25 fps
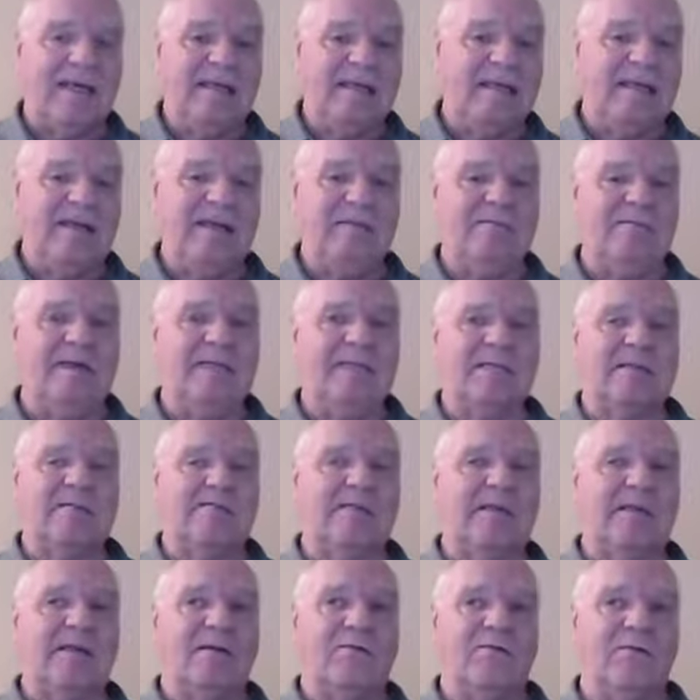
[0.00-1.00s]
Yeah, it must
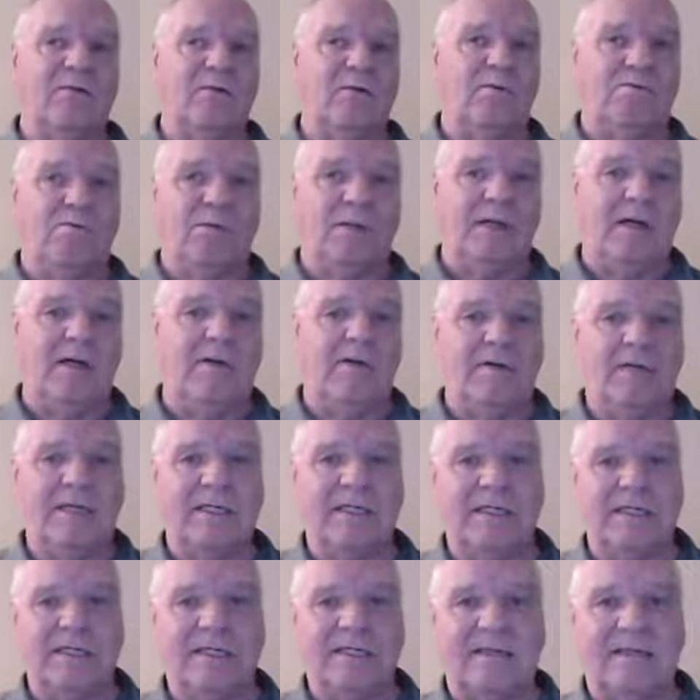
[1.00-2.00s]
have been a real blow,
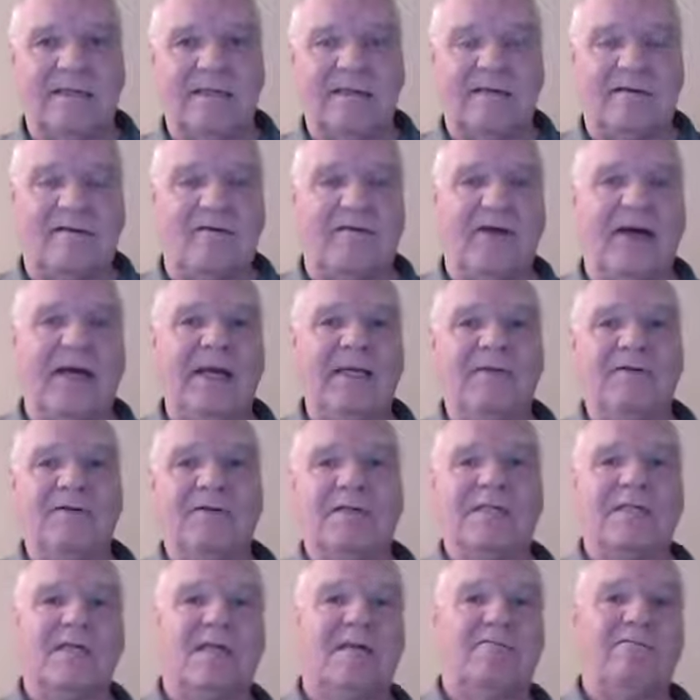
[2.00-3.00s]
isn't it? To find
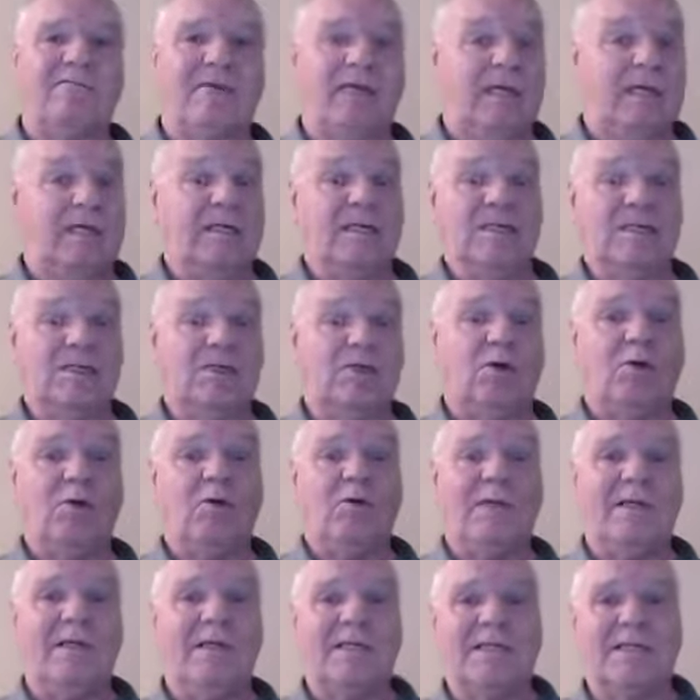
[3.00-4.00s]
yourself
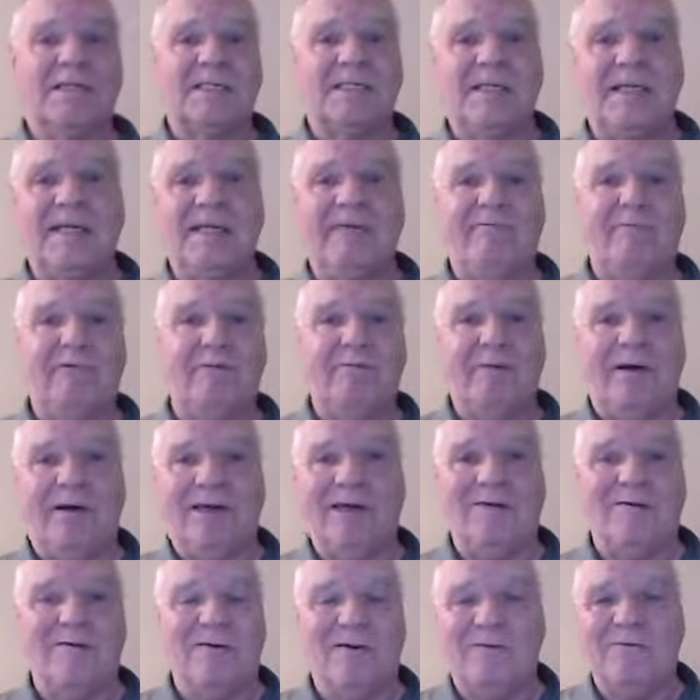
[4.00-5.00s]
sold into slavery by
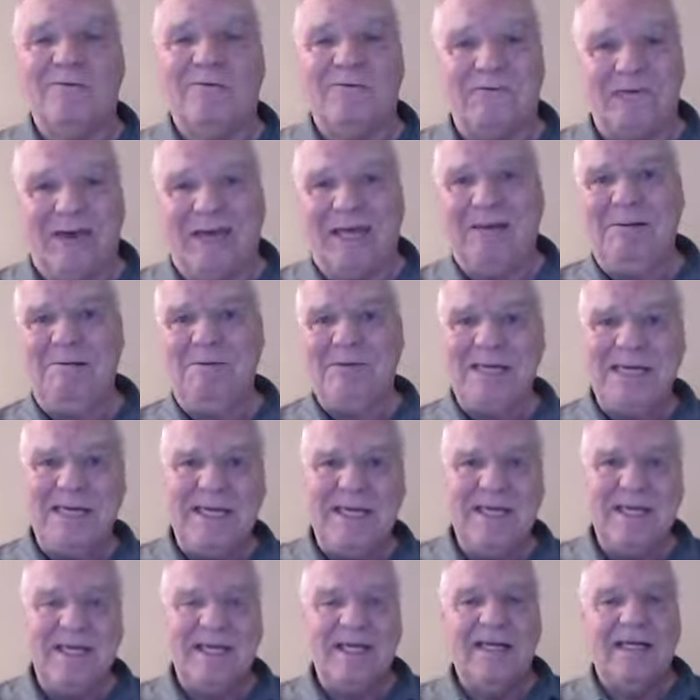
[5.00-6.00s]
your own
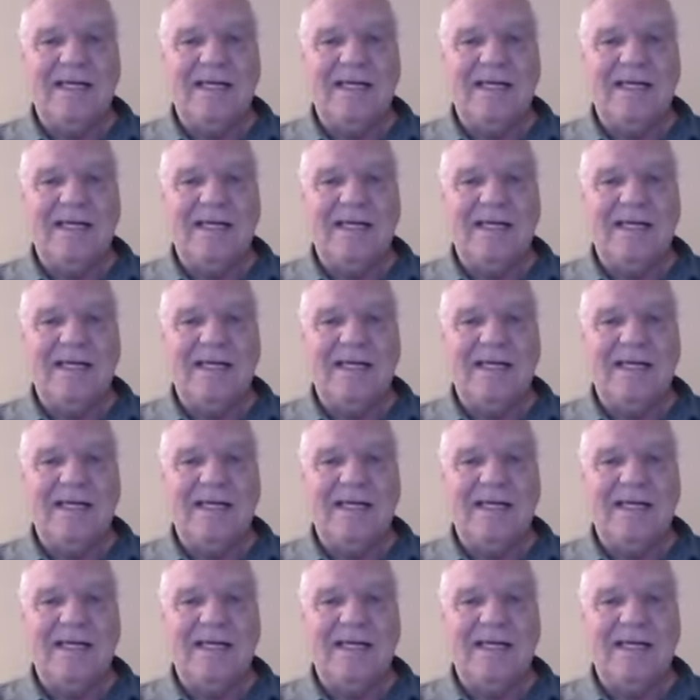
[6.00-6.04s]
family